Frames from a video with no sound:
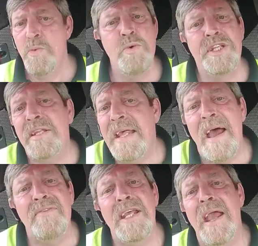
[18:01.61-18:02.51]
We didn't
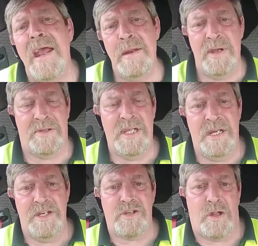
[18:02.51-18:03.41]
have to get anywhere near
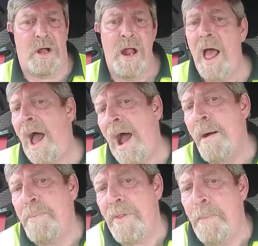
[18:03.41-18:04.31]
each other. I
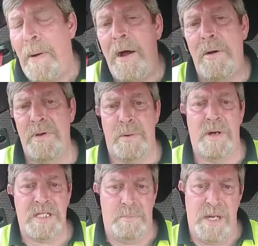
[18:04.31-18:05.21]
put the pallet where he
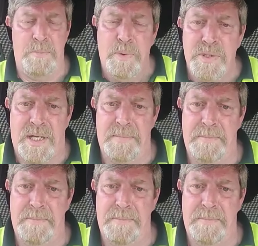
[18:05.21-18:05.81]
wanted me to put it.